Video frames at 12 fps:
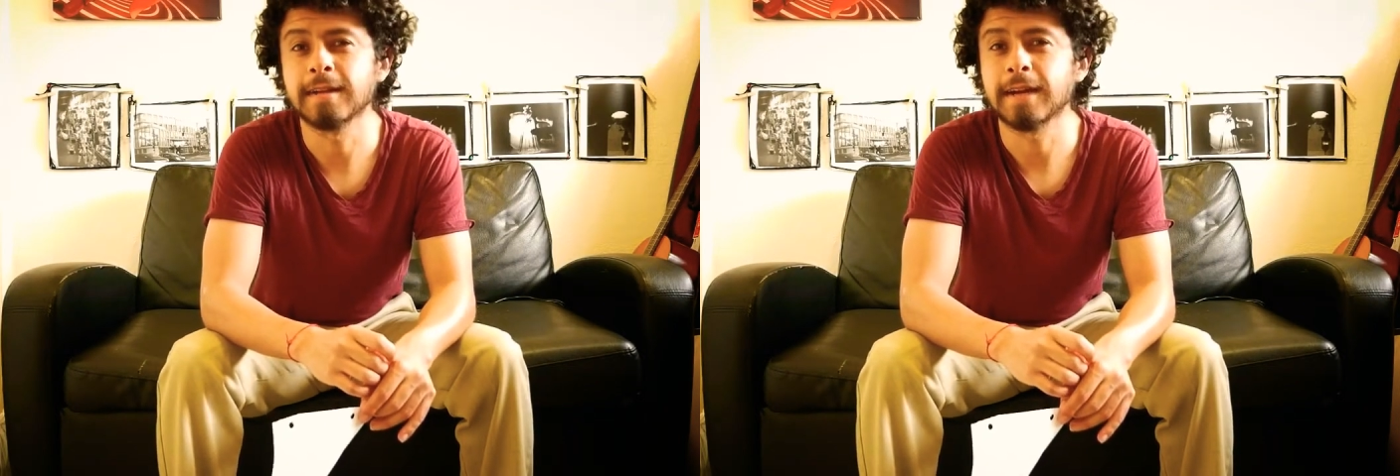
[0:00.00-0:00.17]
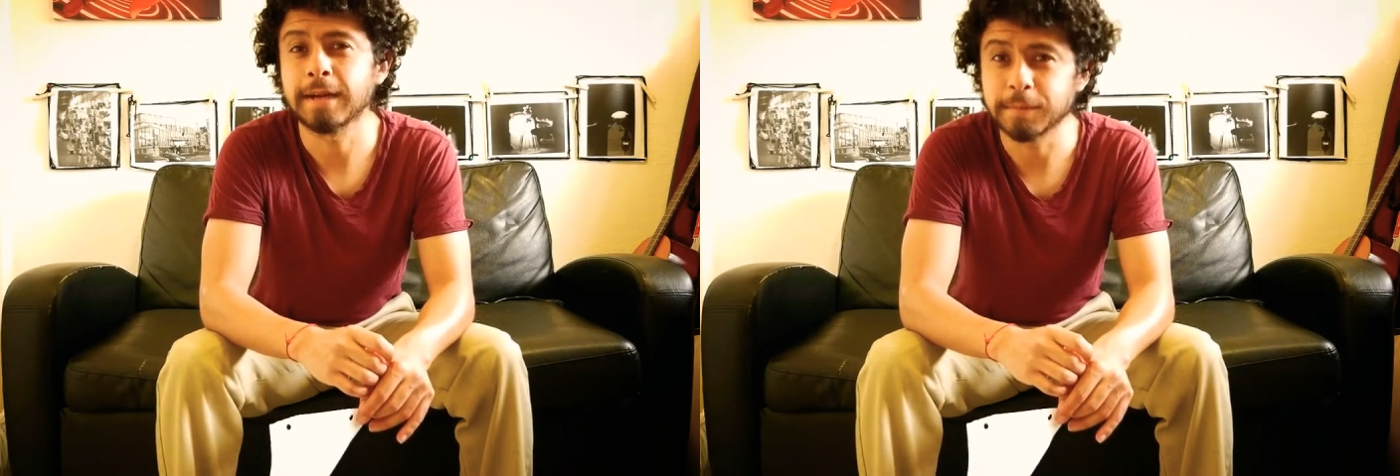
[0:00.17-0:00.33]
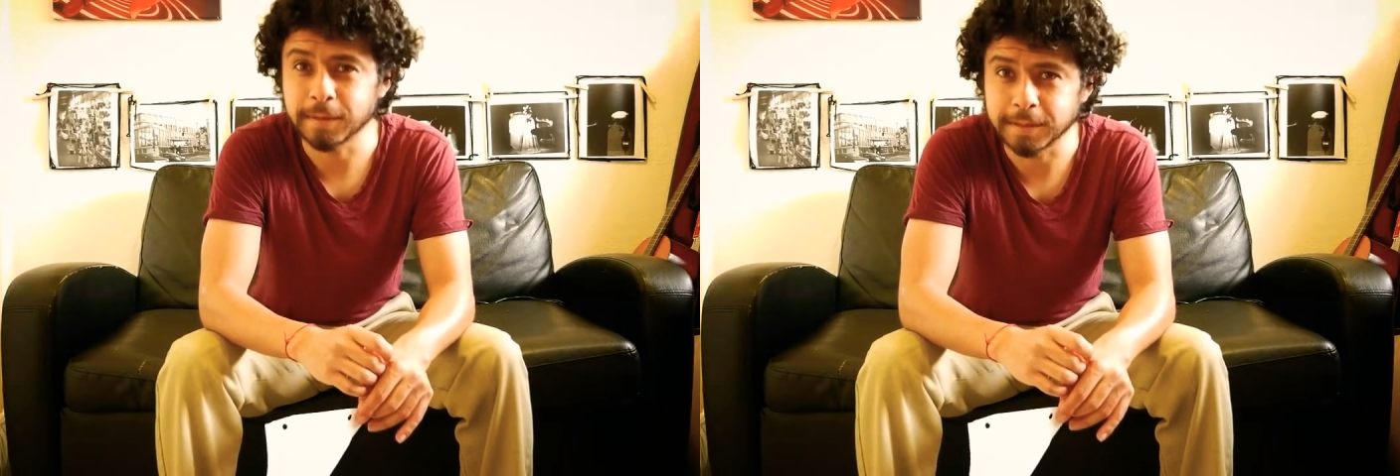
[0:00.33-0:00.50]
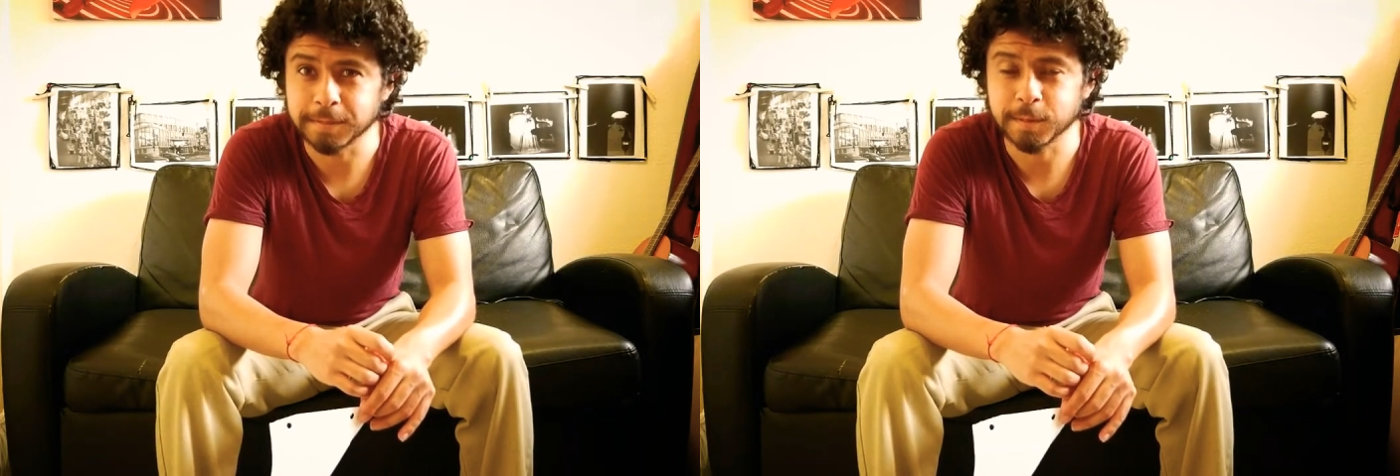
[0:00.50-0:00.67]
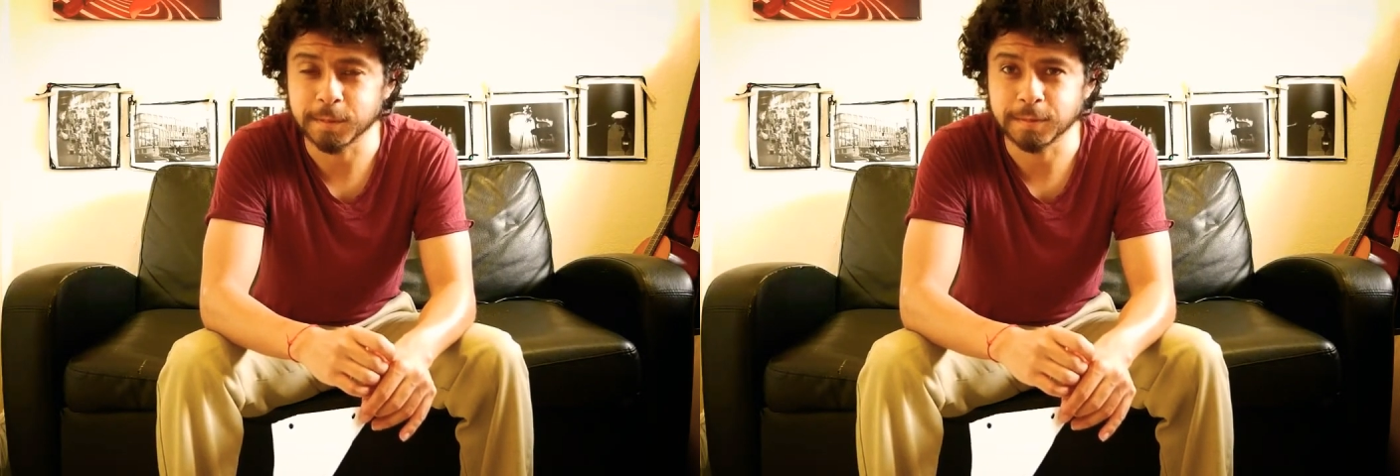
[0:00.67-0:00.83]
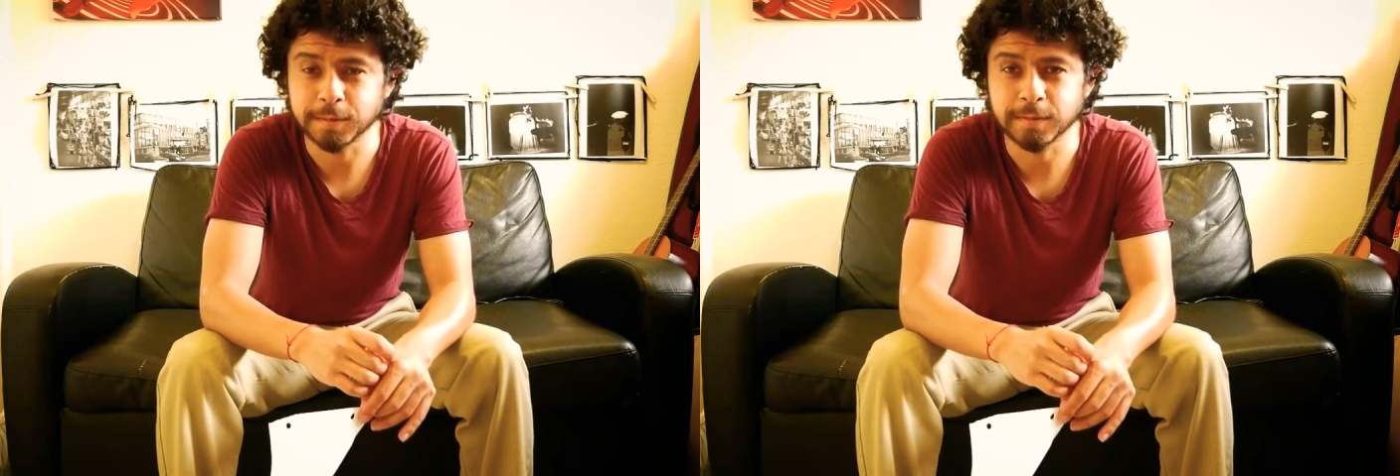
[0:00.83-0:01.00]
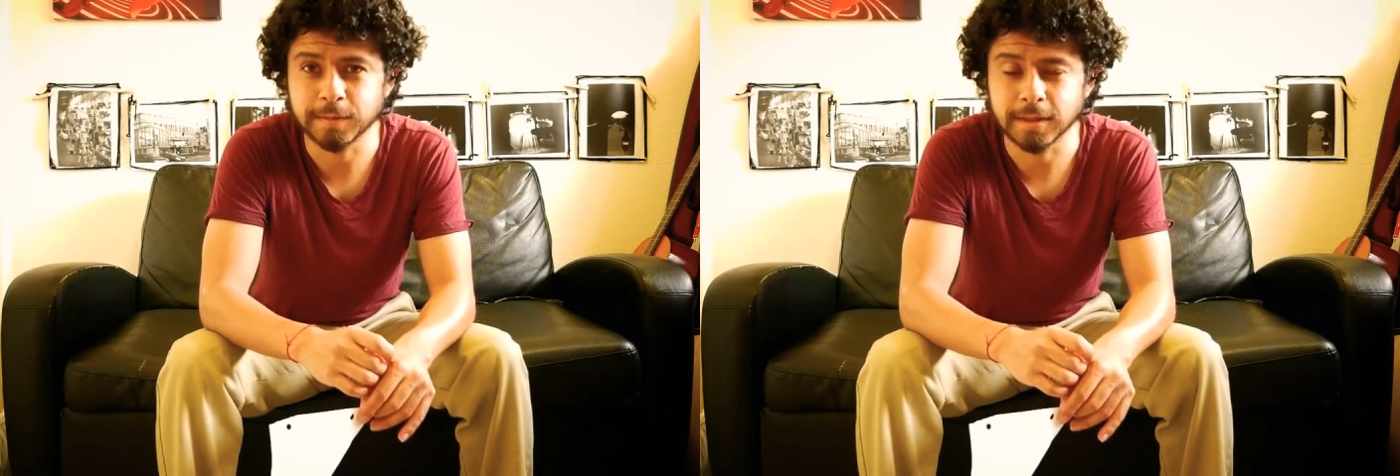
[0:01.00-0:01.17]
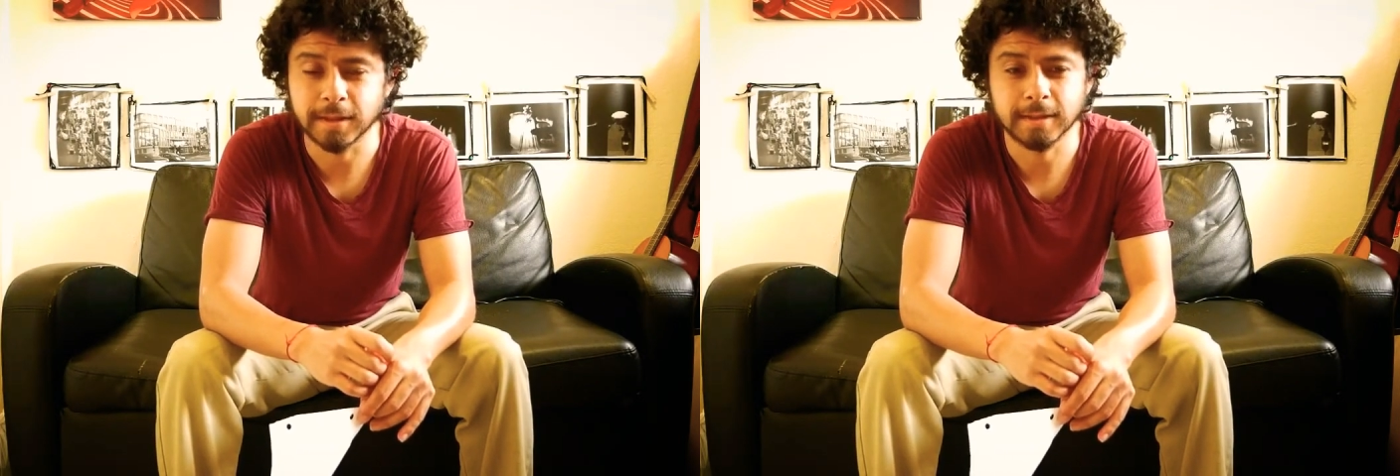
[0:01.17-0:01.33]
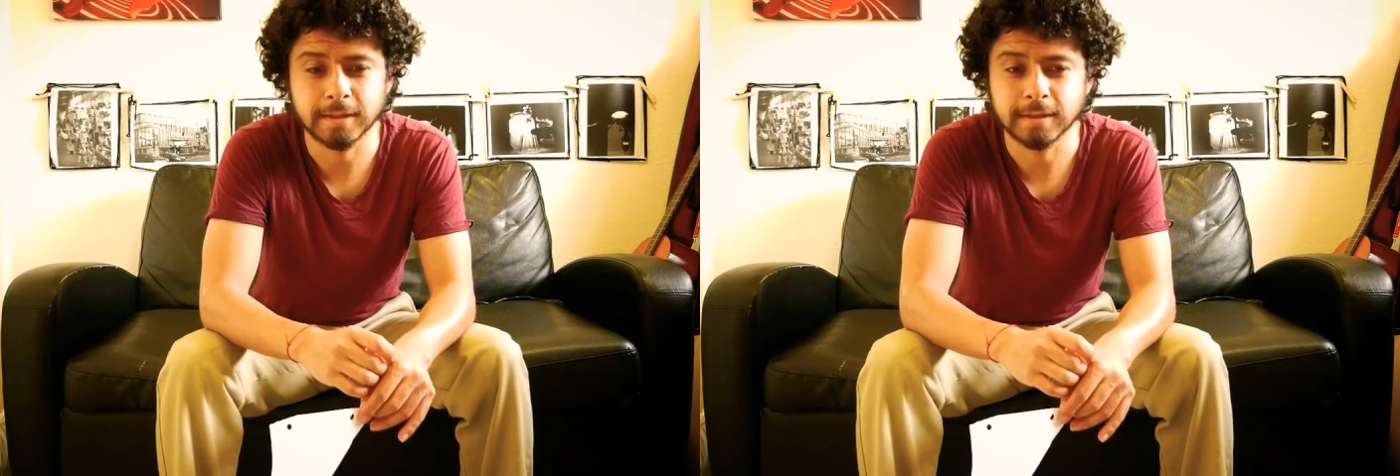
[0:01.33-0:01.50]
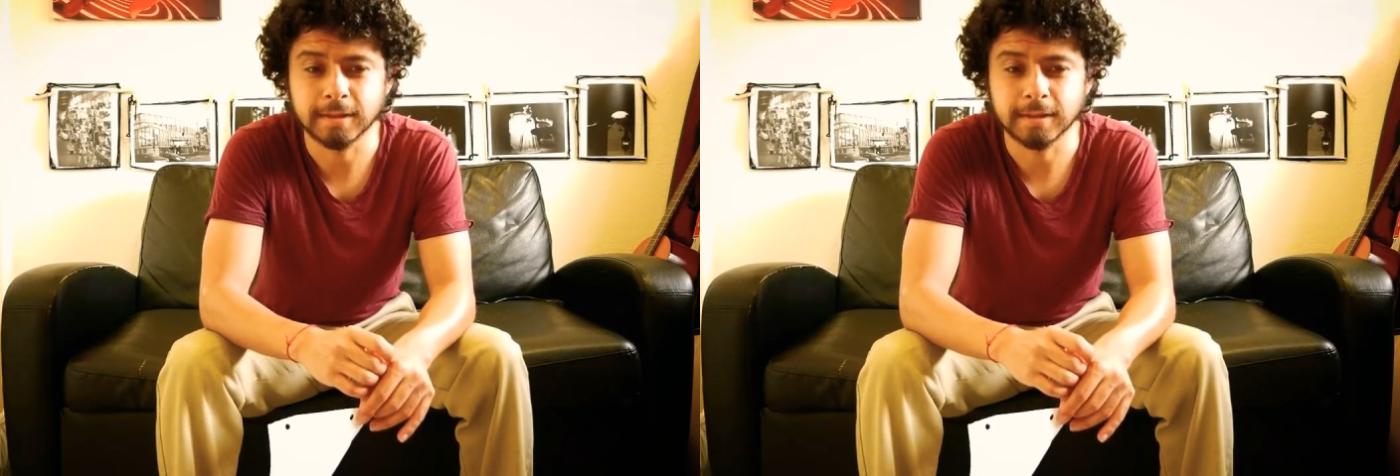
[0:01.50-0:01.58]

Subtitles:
I would need more room for that.